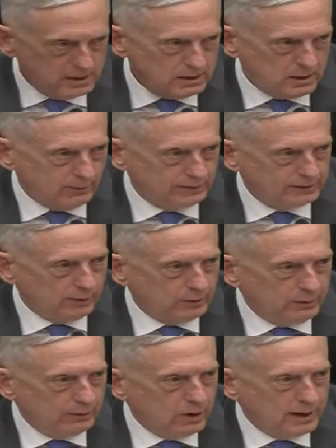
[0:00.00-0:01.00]
it was that
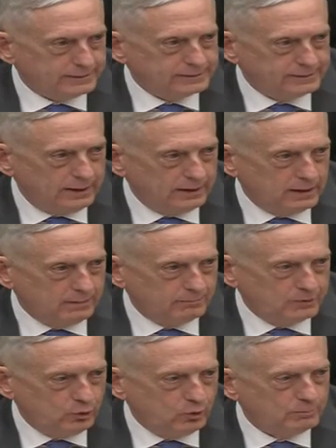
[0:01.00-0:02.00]
we were not set
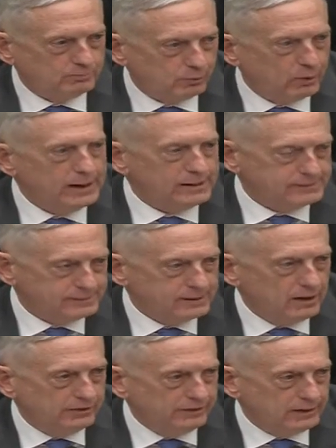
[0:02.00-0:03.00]
up to embrace
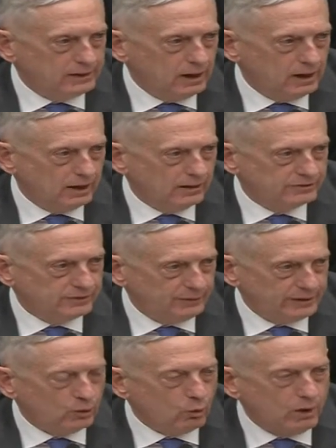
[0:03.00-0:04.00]
the, uh, the
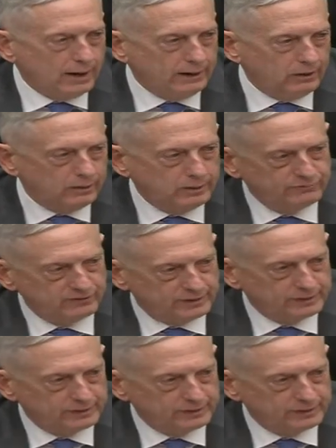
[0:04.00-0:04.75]
required,